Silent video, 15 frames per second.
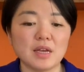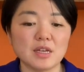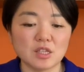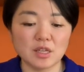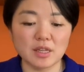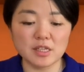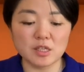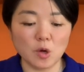
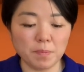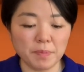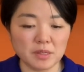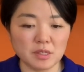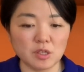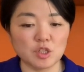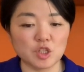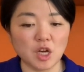So let's open
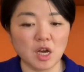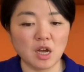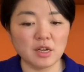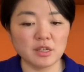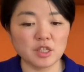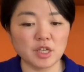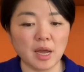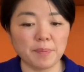to
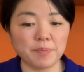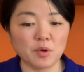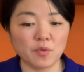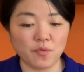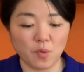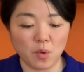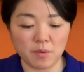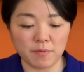John chapter
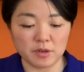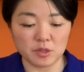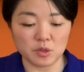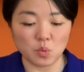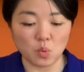4, verse